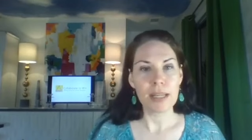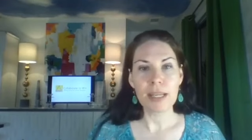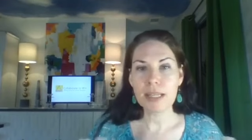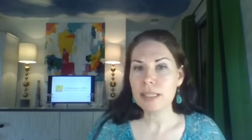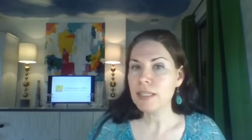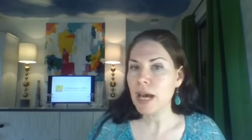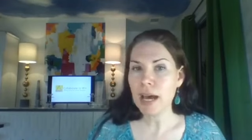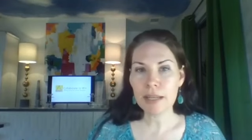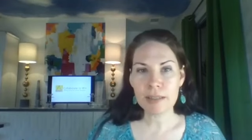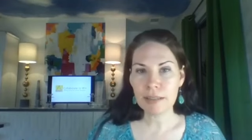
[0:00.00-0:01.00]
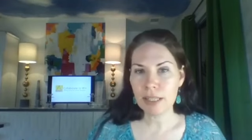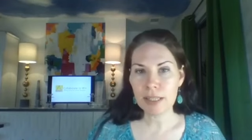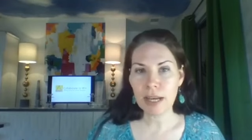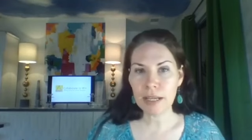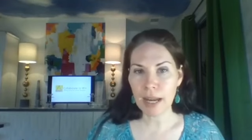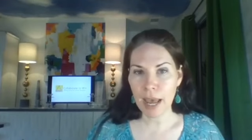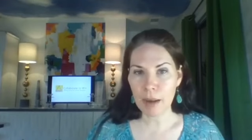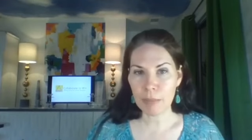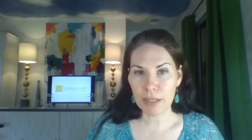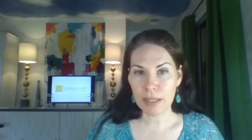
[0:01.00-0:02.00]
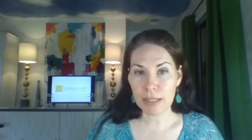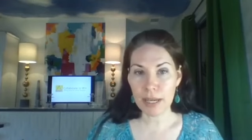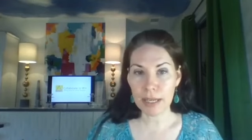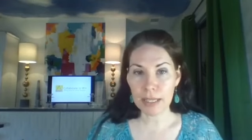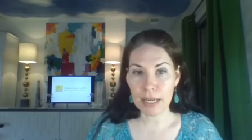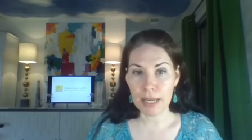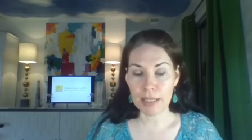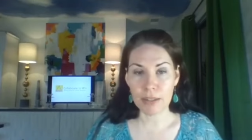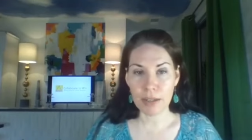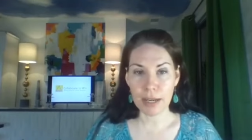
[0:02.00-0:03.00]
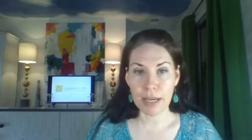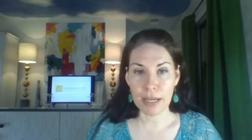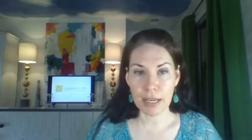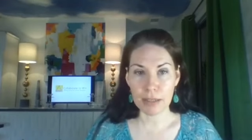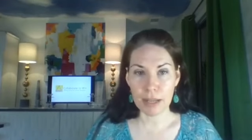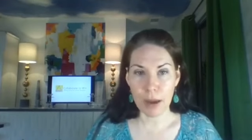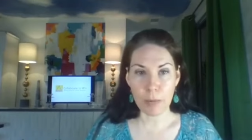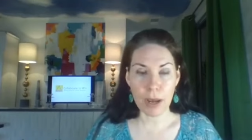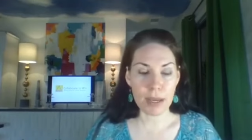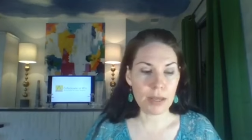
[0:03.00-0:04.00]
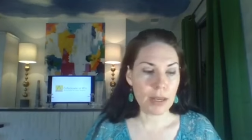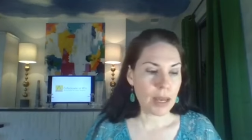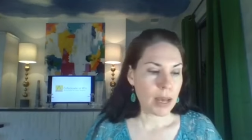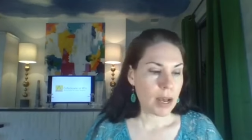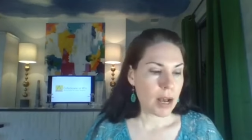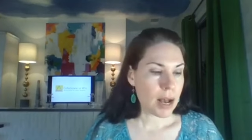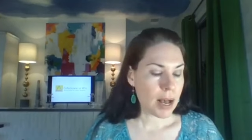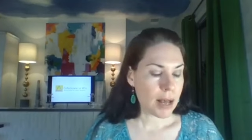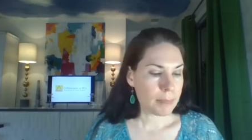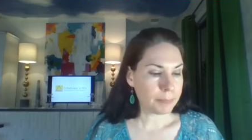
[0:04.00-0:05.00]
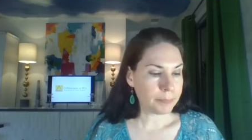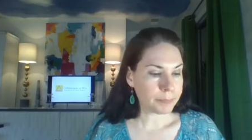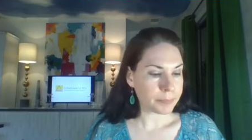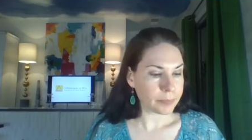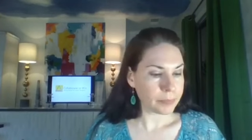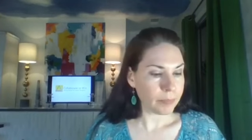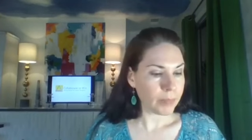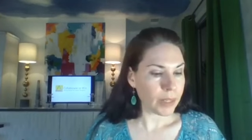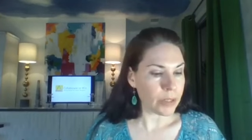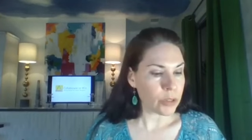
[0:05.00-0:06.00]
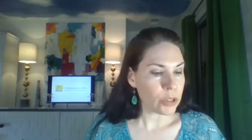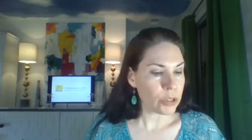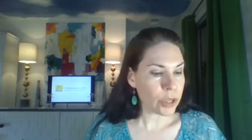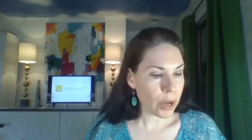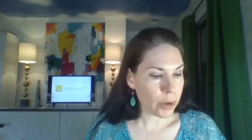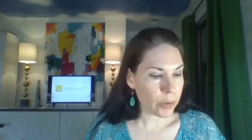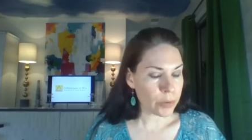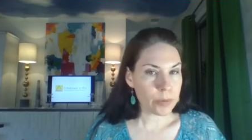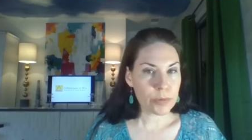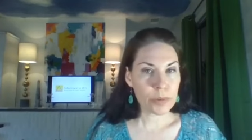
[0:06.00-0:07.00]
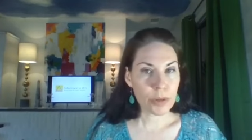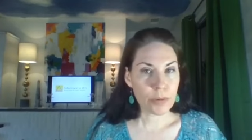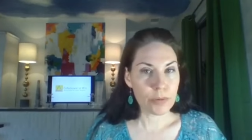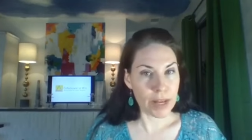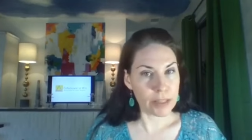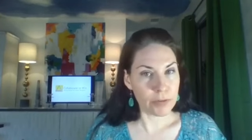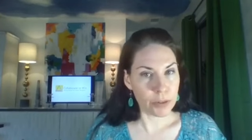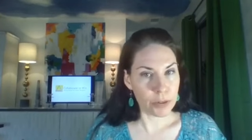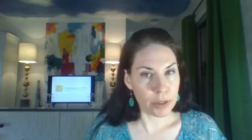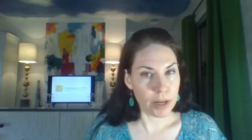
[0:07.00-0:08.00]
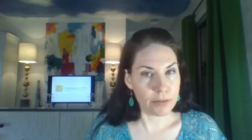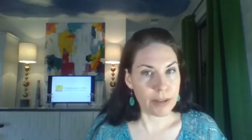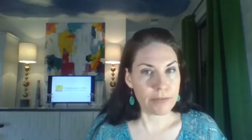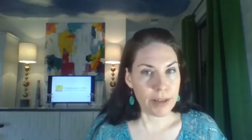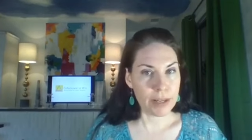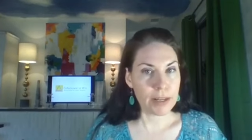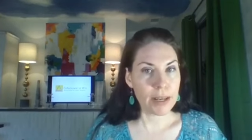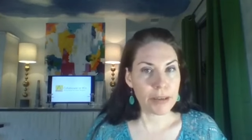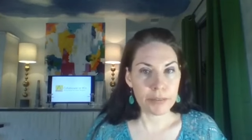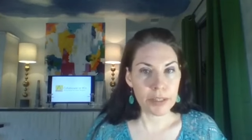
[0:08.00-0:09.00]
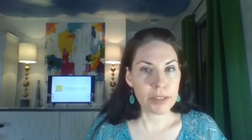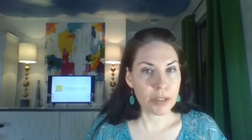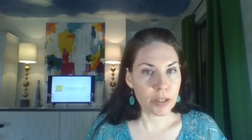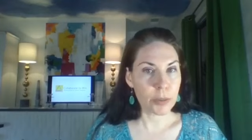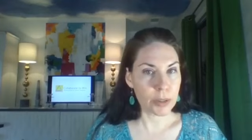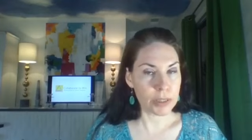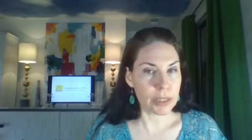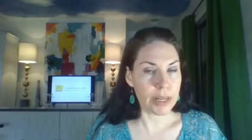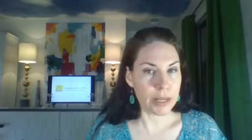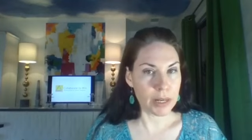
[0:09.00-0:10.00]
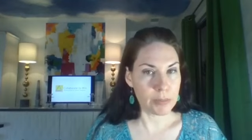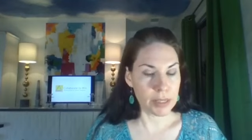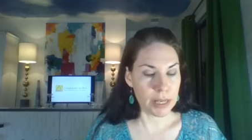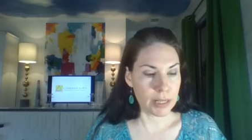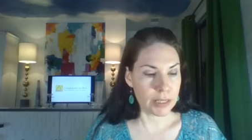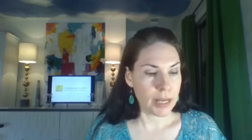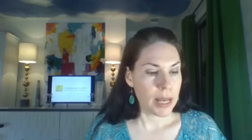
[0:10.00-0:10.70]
that's not that's not going to happen that's not going to get you're not getting in that way um, so, so that's first off. I vet every single person that comes in.